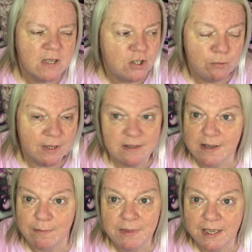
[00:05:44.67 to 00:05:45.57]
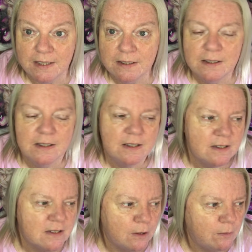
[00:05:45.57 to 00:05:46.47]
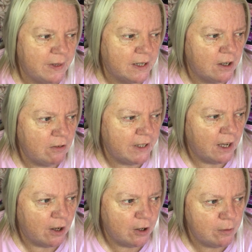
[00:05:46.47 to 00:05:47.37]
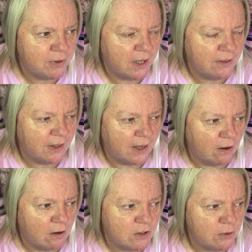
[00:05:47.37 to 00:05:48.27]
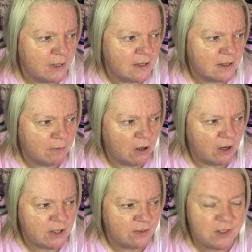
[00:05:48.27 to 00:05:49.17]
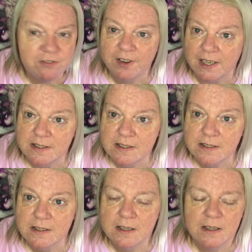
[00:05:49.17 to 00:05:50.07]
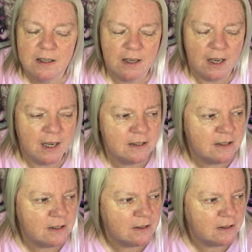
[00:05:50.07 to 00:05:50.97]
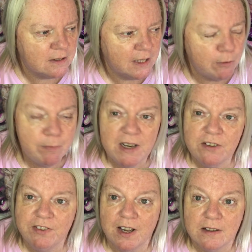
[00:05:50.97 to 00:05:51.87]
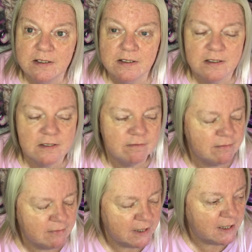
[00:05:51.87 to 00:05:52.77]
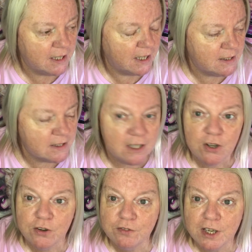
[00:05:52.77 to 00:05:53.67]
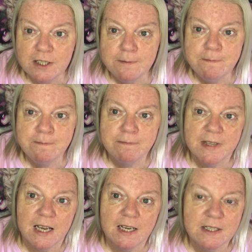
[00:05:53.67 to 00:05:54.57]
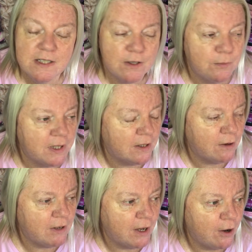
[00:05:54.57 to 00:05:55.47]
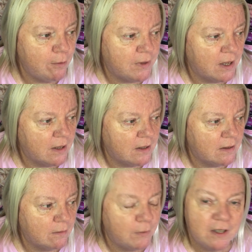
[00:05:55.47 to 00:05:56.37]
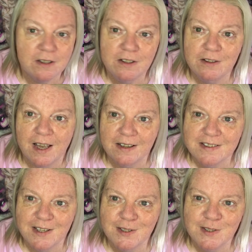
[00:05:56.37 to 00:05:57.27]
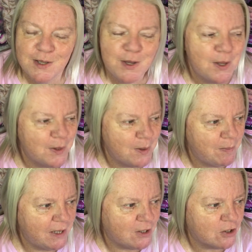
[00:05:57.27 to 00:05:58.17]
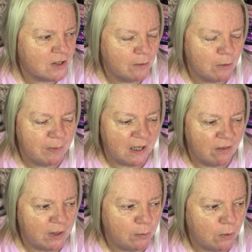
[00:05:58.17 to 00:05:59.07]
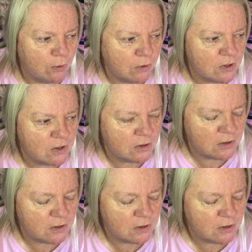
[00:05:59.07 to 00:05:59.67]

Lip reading: doing something. So we can only hope that they are doing some kind of defence and it will benefit us in the end, in the long run. And we can only hope that we can access the beach because it will be lovely walks